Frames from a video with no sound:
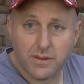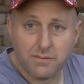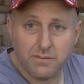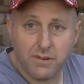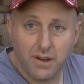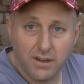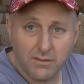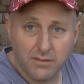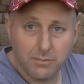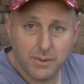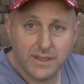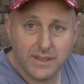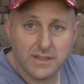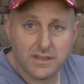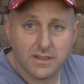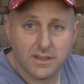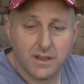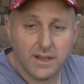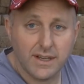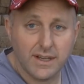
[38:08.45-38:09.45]
a 5-pin
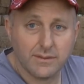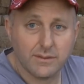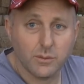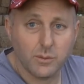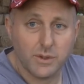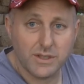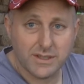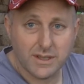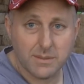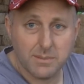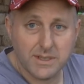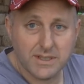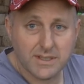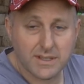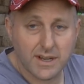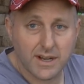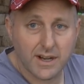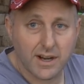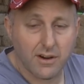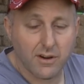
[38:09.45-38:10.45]
sight, whisker
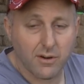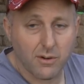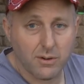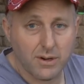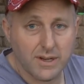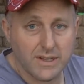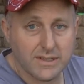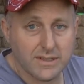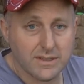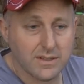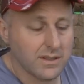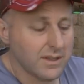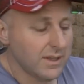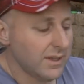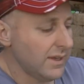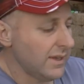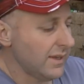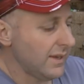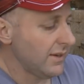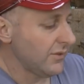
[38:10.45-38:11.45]
biscuit arrow rest,
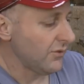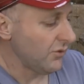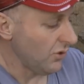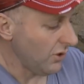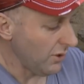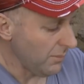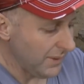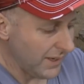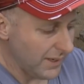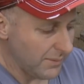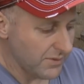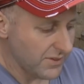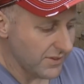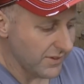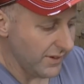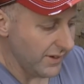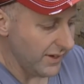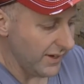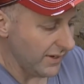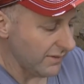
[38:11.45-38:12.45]
no peep
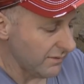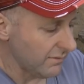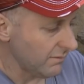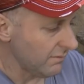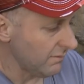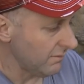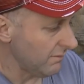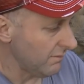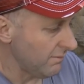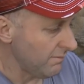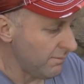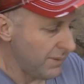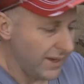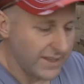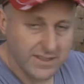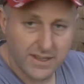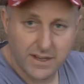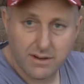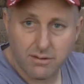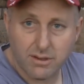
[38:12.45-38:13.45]
sight,
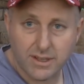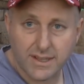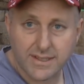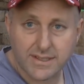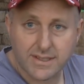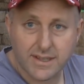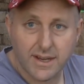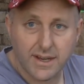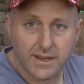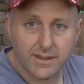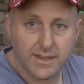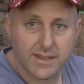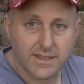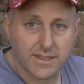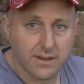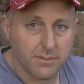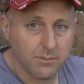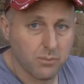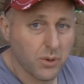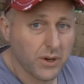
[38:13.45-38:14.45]
basic release aid, and
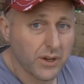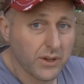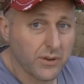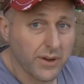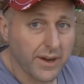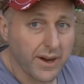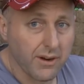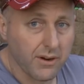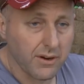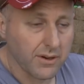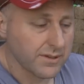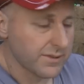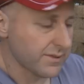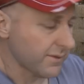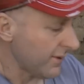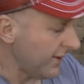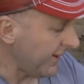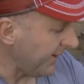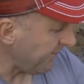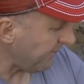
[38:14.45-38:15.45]
these are pretty good
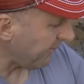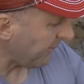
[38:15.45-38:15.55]
arrows, right?